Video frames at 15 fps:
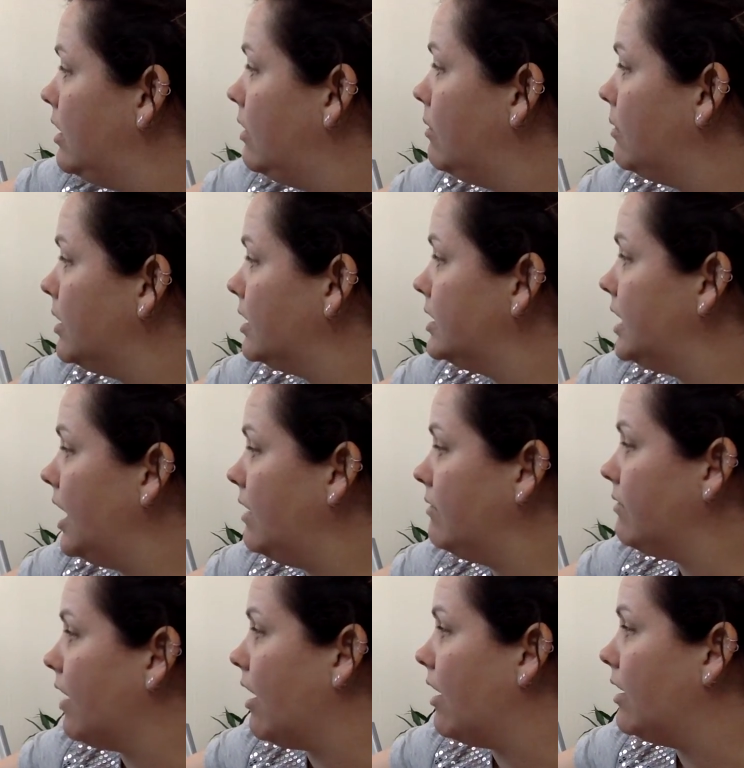or a 10
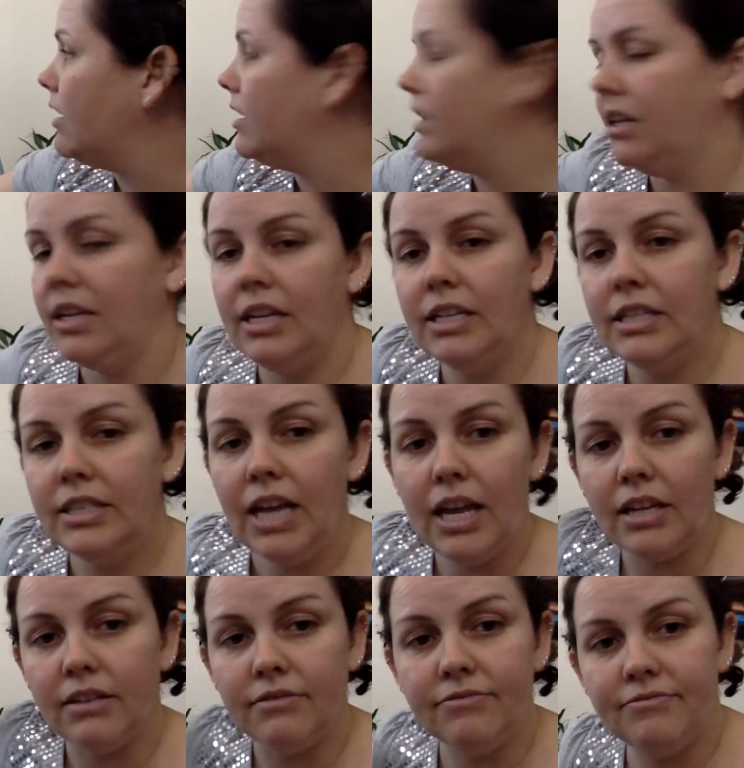rod.
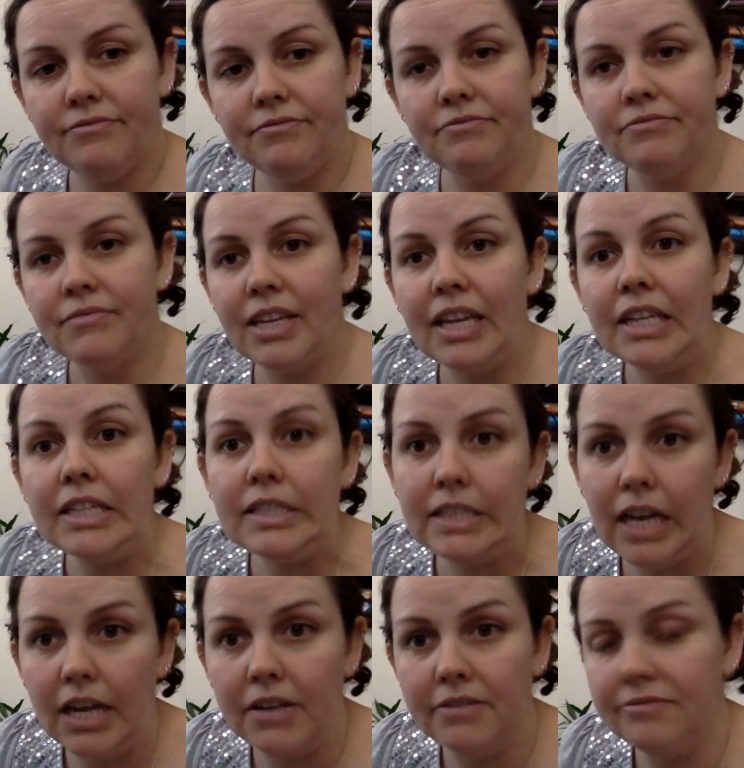10.
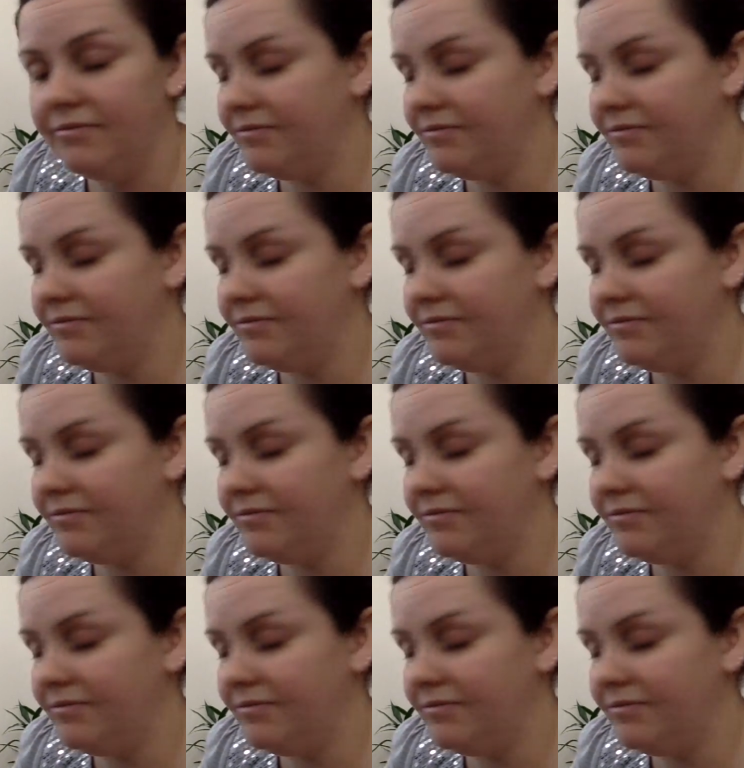Done.